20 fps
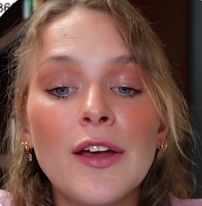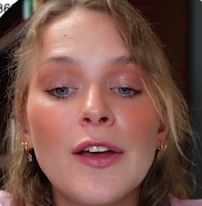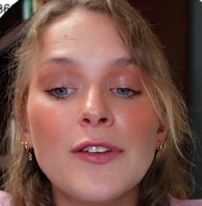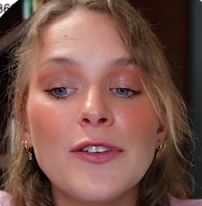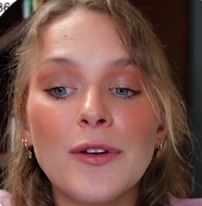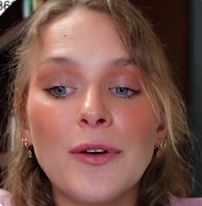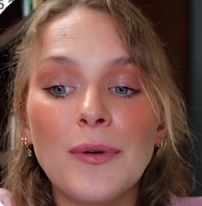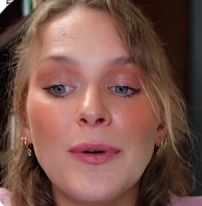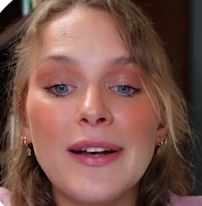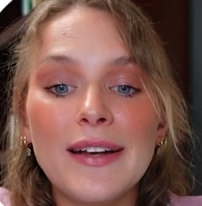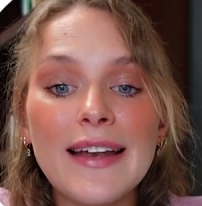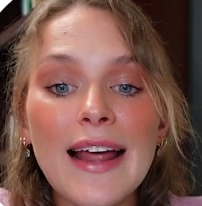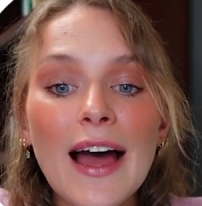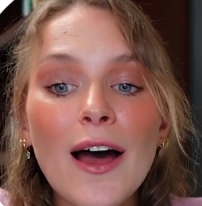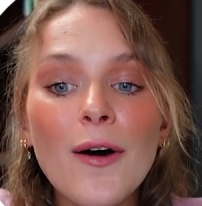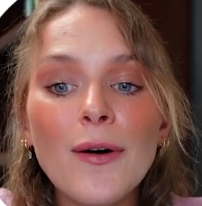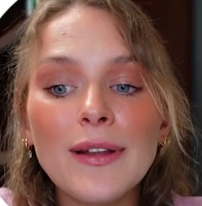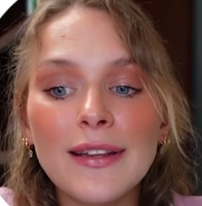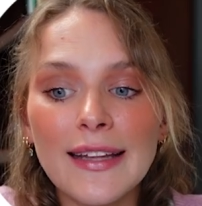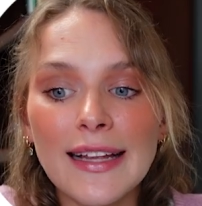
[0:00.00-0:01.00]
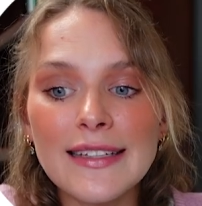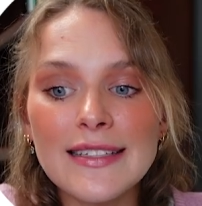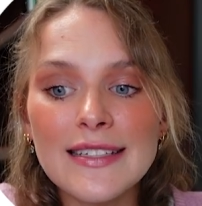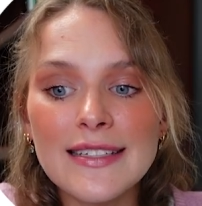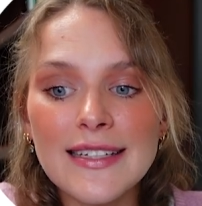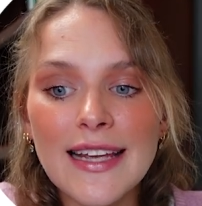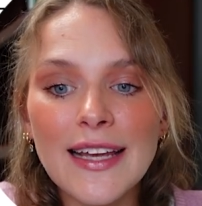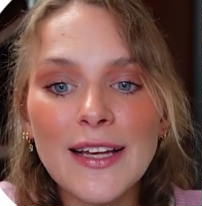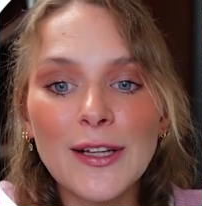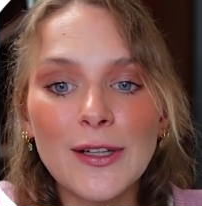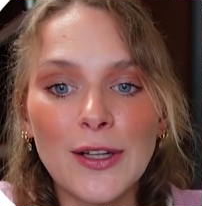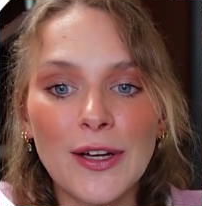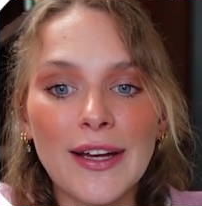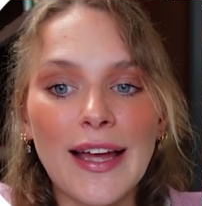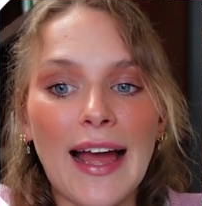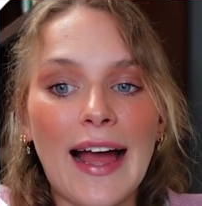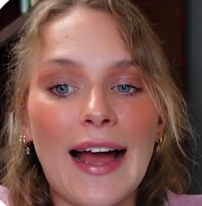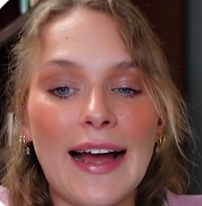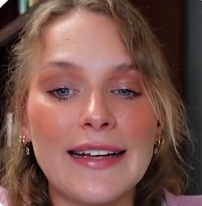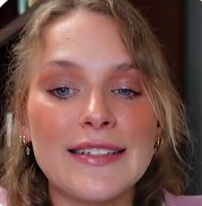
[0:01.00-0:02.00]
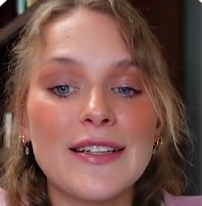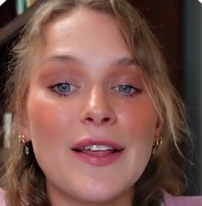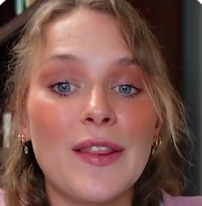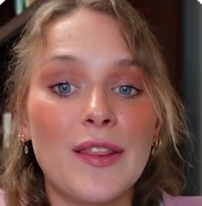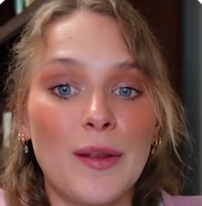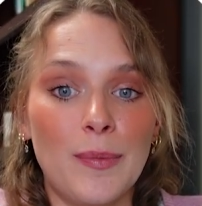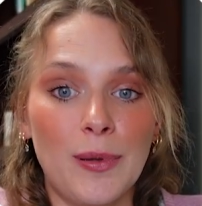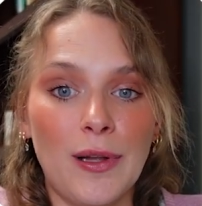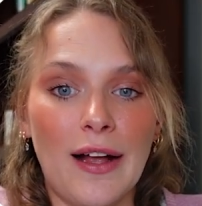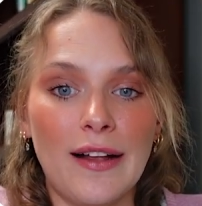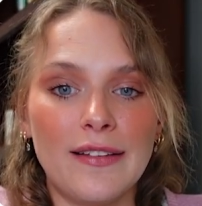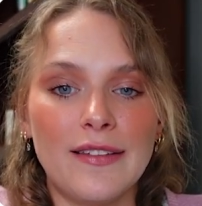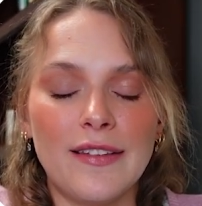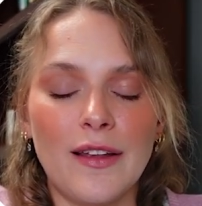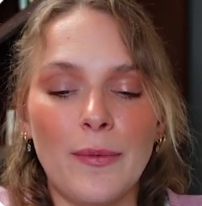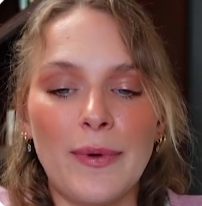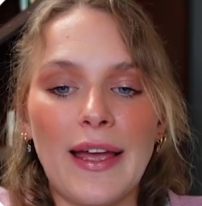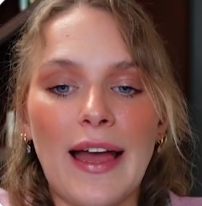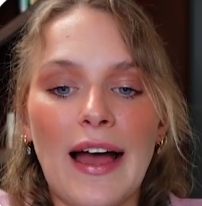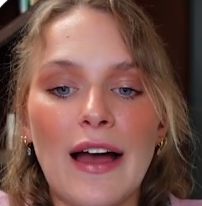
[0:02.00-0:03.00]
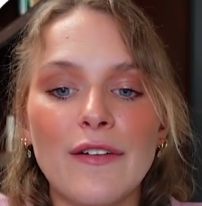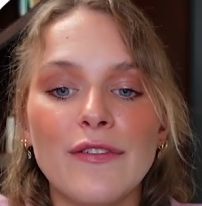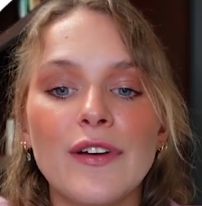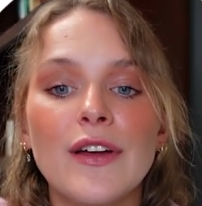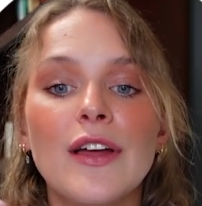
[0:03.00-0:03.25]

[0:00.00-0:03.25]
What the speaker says: So now let's take a look at the plots that we have.